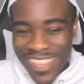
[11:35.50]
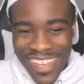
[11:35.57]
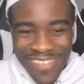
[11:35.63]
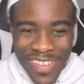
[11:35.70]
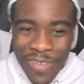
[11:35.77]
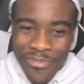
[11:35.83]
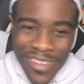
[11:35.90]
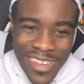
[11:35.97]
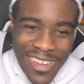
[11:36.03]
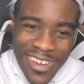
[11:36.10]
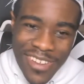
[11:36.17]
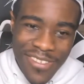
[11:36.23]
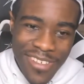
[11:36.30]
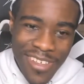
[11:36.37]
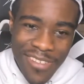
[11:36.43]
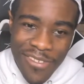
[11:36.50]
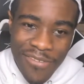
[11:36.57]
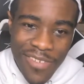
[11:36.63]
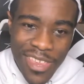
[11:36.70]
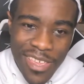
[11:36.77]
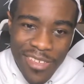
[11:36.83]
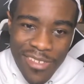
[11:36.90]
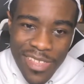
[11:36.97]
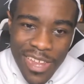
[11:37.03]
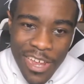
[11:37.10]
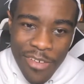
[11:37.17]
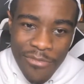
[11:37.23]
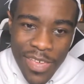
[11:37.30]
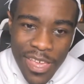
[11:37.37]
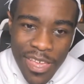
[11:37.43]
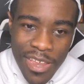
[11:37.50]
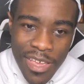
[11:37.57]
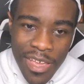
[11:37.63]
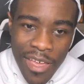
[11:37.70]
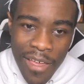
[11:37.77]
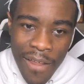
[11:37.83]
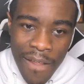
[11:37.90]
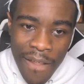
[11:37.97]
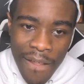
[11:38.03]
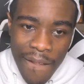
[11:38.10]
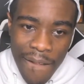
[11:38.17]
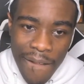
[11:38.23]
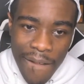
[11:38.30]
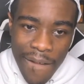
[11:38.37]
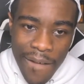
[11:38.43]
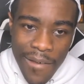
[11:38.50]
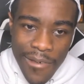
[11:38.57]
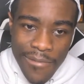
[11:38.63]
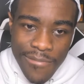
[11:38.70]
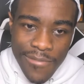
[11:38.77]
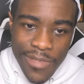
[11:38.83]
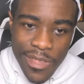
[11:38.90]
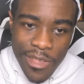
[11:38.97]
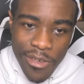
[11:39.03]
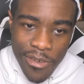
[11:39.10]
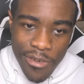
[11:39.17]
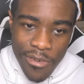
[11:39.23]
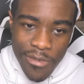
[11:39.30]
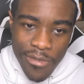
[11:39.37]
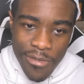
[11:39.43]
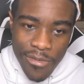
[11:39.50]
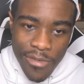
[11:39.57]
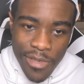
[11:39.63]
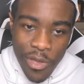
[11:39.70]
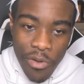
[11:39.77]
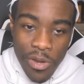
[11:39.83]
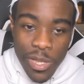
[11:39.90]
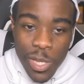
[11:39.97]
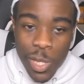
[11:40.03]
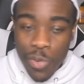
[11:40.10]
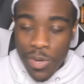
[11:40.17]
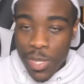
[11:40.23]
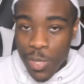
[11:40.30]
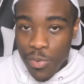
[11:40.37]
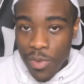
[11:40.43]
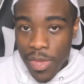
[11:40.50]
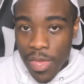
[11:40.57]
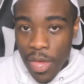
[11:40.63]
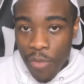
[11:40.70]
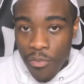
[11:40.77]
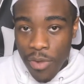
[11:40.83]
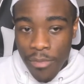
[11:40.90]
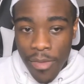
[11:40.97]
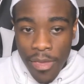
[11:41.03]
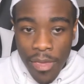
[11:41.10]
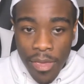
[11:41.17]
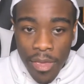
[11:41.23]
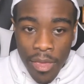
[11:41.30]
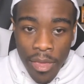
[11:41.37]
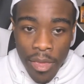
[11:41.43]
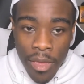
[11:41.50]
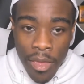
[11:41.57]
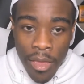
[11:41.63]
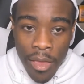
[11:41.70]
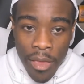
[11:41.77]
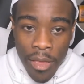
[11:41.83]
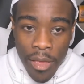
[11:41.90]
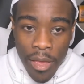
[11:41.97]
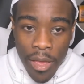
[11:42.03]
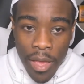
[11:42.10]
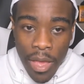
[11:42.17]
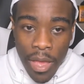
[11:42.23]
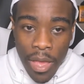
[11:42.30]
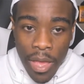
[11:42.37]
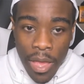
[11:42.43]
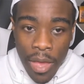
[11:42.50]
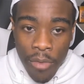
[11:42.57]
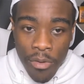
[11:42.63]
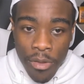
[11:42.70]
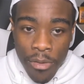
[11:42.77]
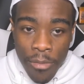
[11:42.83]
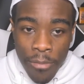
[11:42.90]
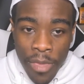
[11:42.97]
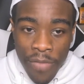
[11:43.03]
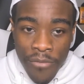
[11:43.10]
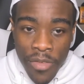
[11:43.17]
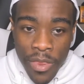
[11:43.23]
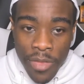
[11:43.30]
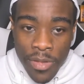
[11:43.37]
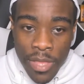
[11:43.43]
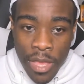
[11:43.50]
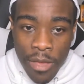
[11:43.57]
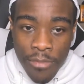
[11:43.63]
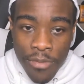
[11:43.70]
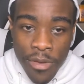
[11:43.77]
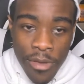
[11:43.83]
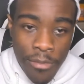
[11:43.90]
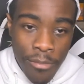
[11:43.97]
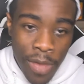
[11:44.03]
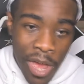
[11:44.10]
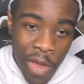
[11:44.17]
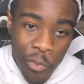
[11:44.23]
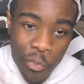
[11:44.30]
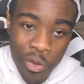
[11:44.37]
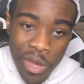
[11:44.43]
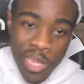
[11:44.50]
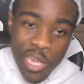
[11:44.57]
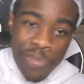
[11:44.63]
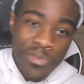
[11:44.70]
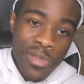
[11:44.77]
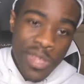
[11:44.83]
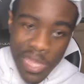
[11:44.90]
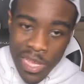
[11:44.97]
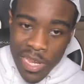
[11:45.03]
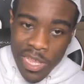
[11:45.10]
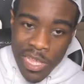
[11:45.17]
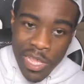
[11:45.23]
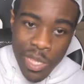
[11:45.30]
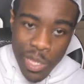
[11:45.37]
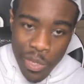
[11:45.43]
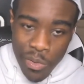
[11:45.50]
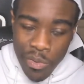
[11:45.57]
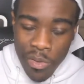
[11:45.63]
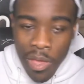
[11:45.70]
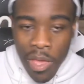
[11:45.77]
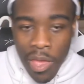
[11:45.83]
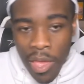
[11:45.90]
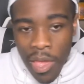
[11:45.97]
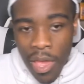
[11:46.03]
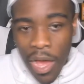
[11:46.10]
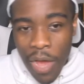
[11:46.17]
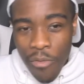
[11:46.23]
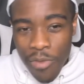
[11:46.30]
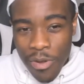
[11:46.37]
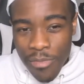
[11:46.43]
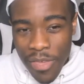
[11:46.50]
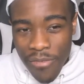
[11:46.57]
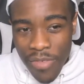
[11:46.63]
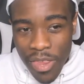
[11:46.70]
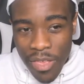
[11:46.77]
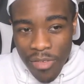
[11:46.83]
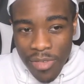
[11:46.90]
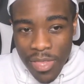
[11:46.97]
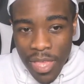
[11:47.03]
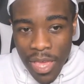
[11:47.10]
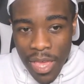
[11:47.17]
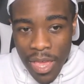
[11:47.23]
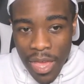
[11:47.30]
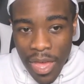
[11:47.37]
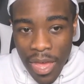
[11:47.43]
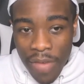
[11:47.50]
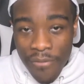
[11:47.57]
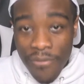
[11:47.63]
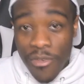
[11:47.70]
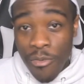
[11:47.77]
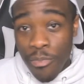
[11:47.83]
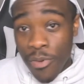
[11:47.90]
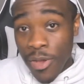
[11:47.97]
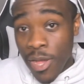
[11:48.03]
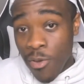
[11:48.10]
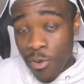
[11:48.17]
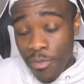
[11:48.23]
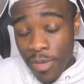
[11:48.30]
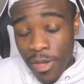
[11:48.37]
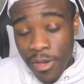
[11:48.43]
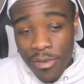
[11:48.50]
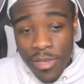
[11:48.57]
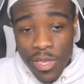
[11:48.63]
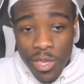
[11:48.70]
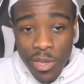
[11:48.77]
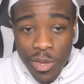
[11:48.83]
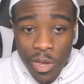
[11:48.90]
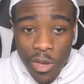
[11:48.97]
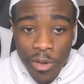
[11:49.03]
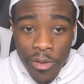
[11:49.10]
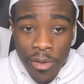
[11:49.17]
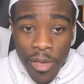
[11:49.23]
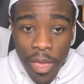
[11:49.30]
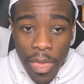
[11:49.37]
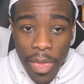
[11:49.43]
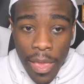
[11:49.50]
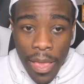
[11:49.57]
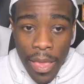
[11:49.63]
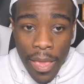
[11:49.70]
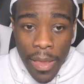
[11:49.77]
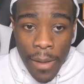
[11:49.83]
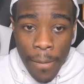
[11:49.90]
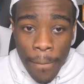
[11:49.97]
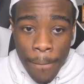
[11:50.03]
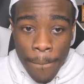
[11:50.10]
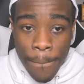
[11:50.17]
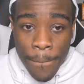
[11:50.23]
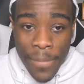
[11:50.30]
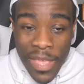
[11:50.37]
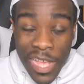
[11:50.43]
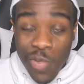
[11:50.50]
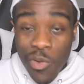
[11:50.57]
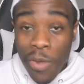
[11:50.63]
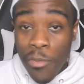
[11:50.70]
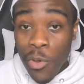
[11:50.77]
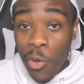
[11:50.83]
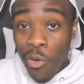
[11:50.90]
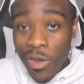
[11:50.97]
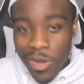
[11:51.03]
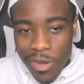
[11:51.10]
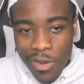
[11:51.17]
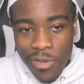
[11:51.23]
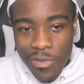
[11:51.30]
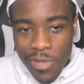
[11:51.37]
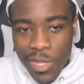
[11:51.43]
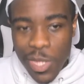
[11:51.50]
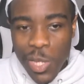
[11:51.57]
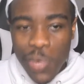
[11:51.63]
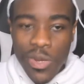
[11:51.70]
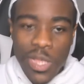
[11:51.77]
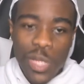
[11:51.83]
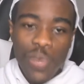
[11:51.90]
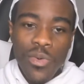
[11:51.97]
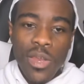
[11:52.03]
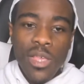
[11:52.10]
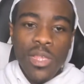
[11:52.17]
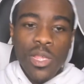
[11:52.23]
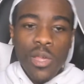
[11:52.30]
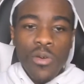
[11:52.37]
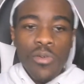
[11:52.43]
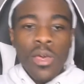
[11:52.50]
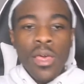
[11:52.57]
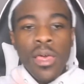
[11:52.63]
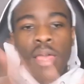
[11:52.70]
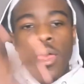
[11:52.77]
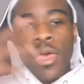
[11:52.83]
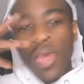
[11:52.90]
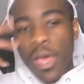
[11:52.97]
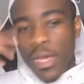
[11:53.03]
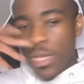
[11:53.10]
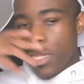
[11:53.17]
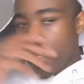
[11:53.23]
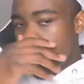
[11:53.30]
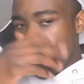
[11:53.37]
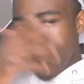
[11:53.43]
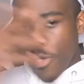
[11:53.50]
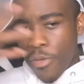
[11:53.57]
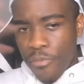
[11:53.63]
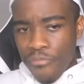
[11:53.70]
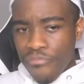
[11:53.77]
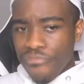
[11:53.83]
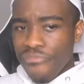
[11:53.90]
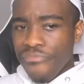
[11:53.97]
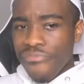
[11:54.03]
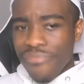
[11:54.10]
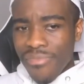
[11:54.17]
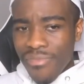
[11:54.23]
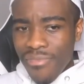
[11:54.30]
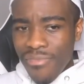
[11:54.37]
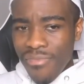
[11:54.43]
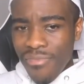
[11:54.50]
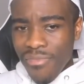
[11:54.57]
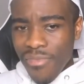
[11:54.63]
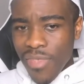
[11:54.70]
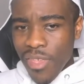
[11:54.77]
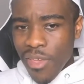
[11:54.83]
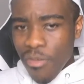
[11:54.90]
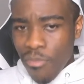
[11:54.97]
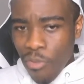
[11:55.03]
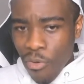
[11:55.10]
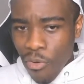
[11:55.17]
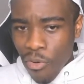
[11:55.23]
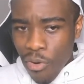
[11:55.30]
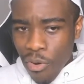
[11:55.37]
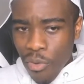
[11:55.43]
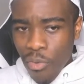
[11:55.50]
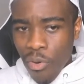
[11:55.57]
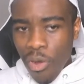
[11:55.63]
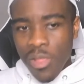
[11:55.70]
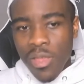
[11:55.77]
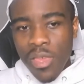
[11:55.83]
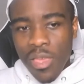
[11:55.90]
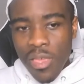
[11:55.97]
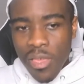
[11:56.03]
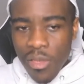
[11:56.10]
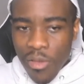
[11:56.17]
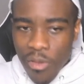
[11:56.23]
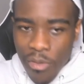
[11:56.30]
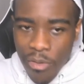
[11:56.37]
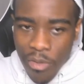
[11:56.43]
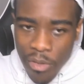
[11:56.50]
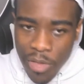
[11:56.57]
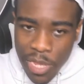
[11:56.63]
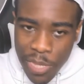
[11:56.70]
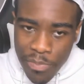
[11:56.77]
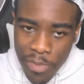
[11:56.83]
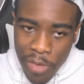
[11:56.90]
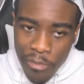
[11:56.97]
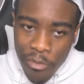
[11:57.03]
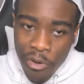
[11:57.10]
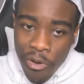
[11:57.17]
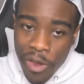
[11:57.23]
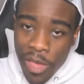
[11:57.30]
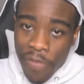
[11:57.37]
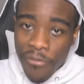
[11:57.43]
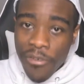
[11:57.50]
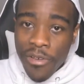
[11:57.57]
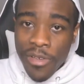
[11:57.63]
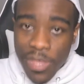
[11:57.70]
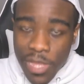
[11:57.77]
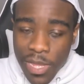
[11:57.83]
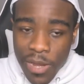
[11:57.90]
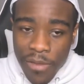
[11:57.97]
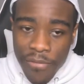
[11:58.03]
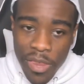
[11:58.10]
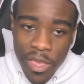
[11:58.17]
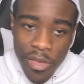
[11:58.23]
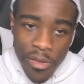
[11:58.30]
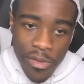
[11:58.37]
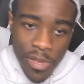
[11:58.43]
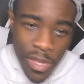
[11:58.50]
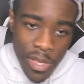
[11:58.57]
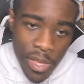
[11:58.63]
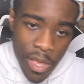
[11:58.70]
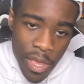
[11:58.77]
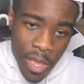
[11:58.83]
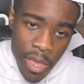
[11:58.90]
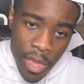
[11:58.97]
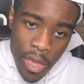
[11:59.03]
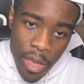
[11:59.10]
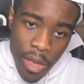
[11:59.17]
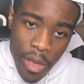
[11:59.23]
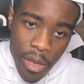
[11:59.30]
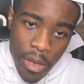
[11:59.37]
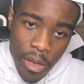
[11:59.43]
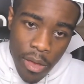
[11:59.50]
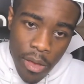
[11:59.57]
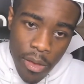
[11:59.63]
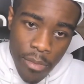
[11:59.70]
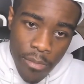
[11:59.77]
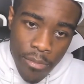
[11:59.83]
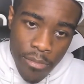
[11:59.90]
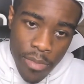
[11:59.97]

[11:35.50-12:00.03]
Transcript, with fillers: I'm not proud of the, of the videos that I've made. Um, so going into 2020, I want to make I want to make videos that I put my 100% into. I want to make videos that I feel proud about, you know. And that's what I'm going to do in 2020. So I guess expect more quality, expect more effort into the videos. Um,